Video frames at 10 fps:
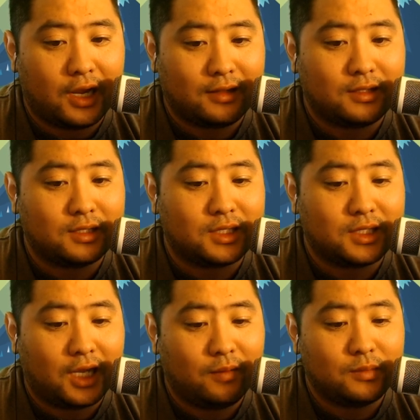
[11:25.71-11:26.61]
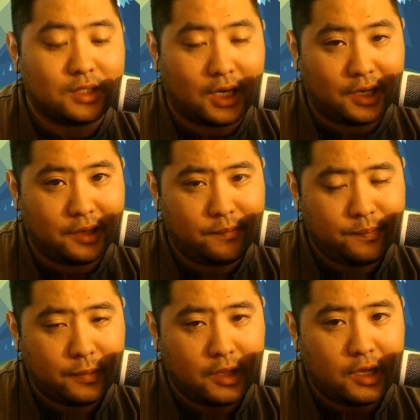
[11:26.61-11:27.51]
At the same time,
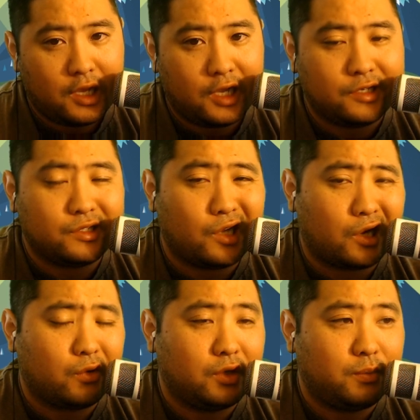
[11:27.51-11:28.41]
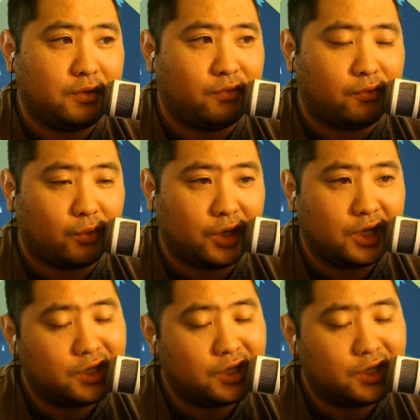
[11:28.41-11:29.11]
it is not going to be free.